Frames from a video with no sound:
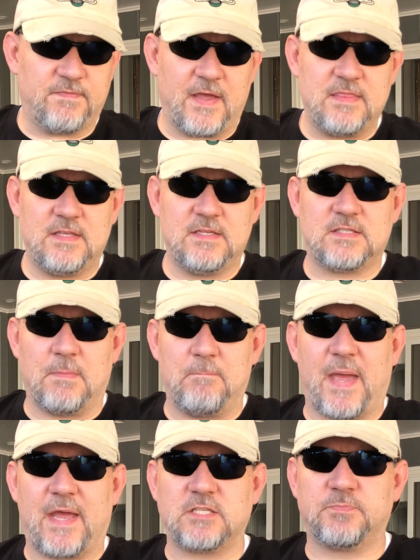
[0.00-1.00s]
find these at
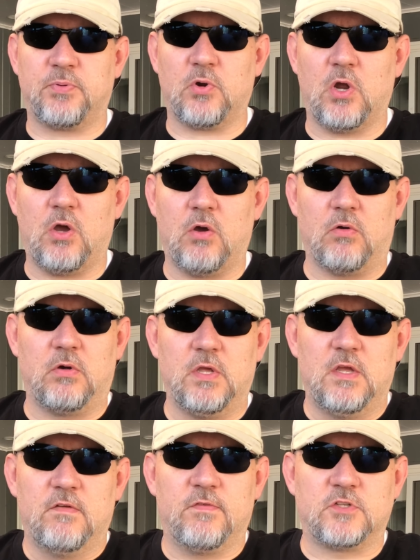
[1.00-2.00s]
Bass Pro
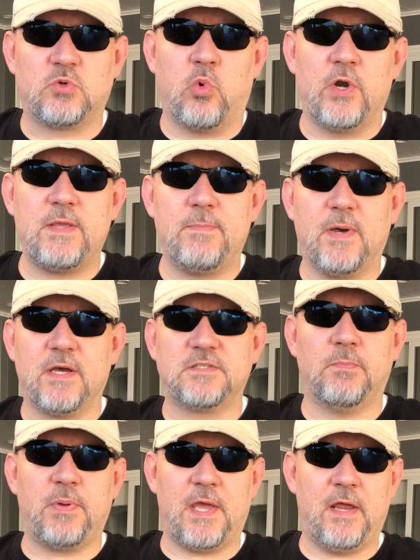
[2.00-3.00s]
for $20
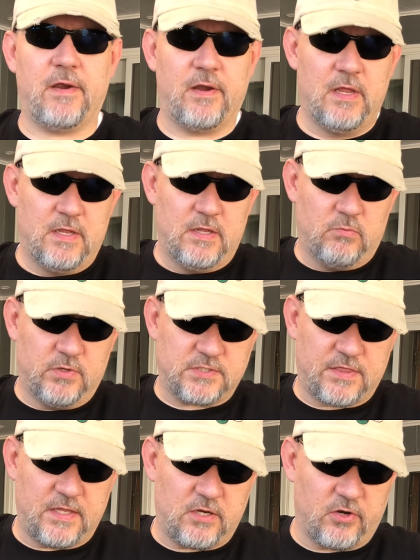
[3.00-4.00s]
a pair, which
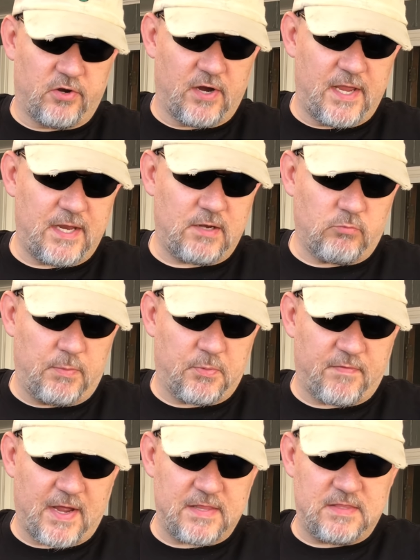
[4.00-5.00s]
I think are great. We
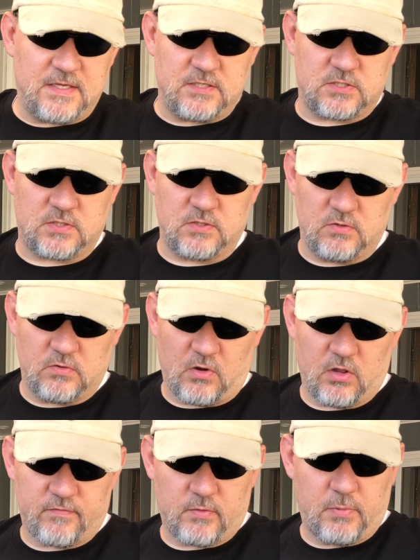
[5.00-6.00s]
provide these to
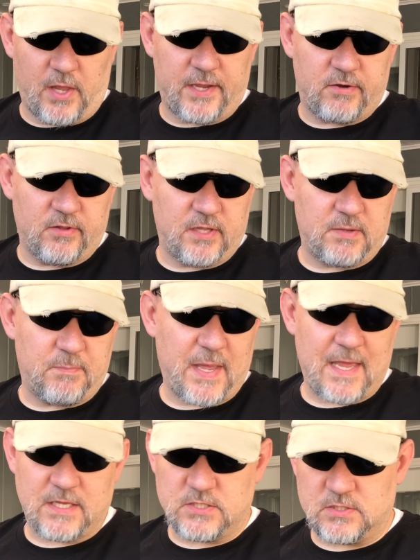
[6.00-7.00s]
all of our blind grilling
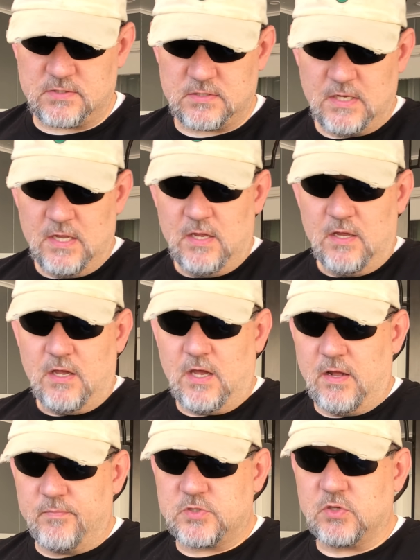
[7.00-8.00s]
packages.
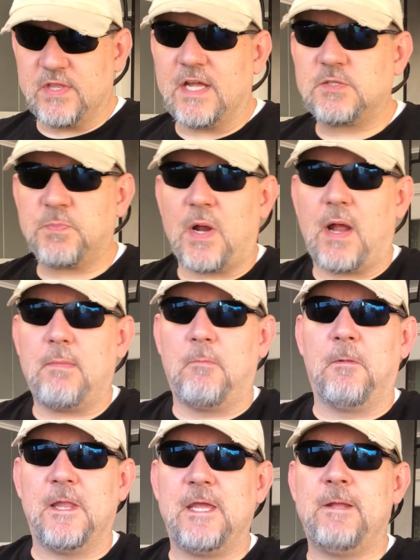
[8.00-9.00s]
So that's
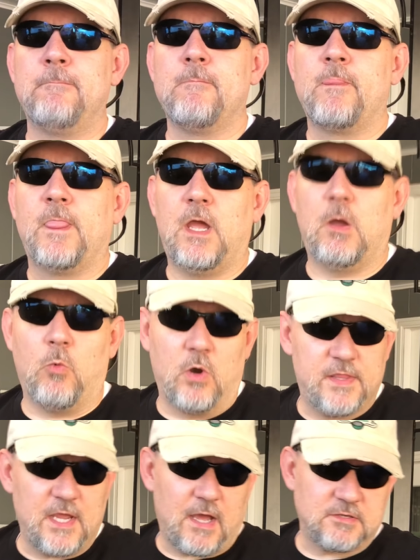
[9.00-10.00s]
probably one
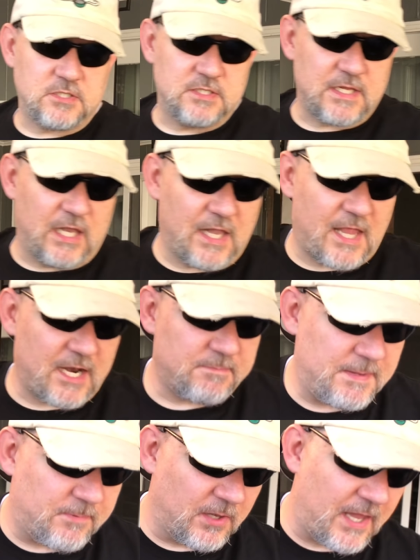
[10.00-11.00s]
of the options that a lot of
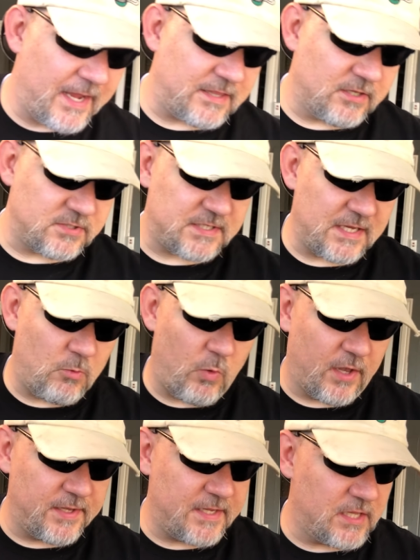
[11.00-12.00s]
people like. They'll say
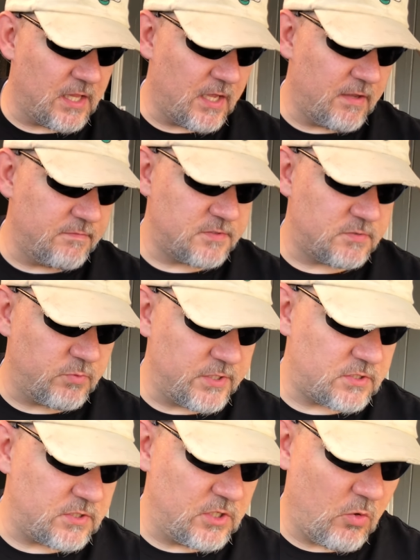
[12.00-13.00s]
welding gloves,
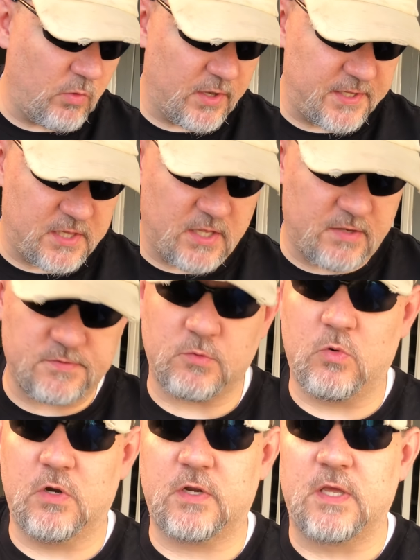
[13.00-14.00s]
which, you know, welding gloves
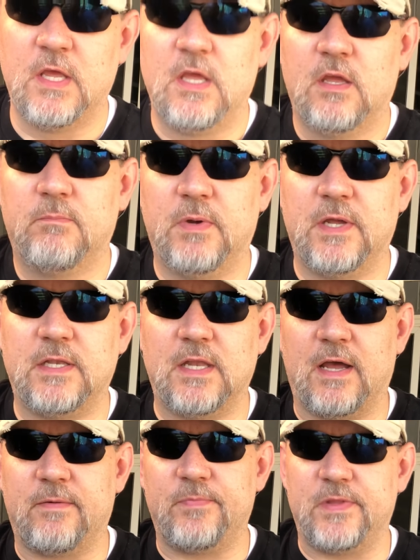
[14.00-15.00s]
will work, but
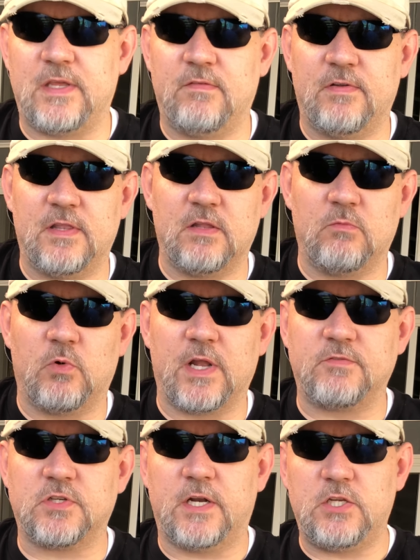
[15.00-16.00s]
even when
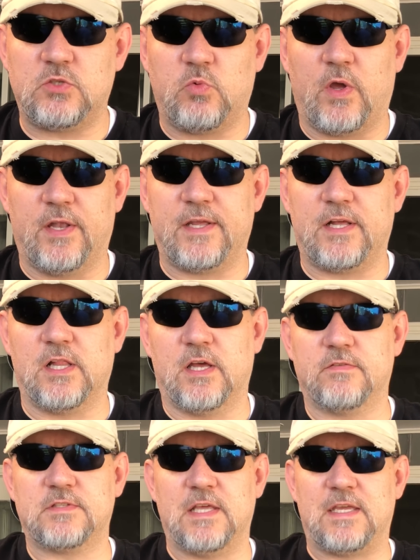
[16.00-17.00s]
I try to use welding
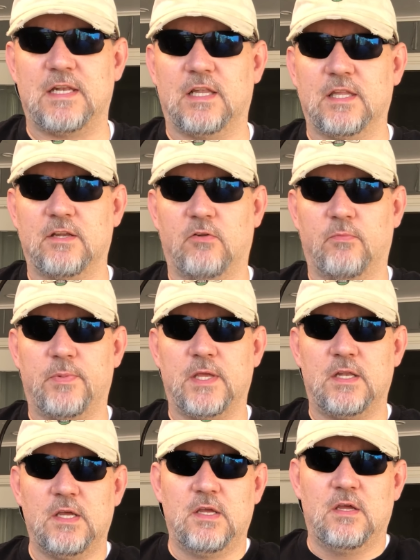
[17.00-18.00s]
gloves, they get a little
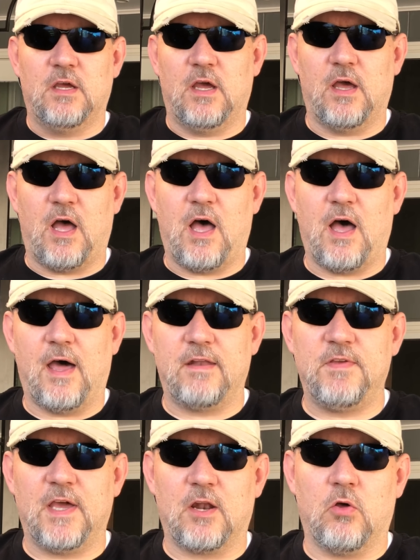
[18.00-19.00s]
bit hot
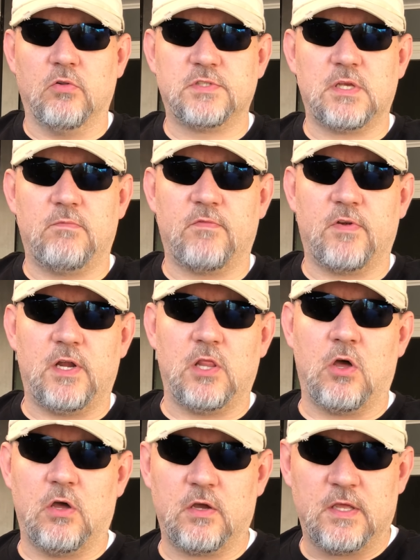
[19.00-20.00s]
if you got to hold something very
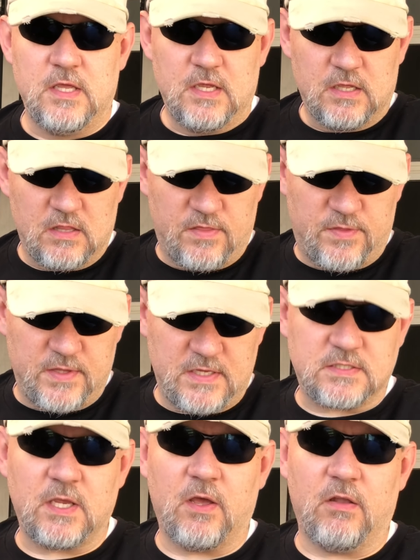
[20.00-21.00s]
long.
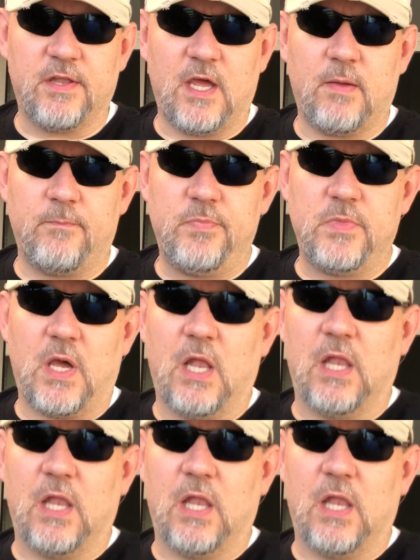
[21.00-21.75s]
These held up a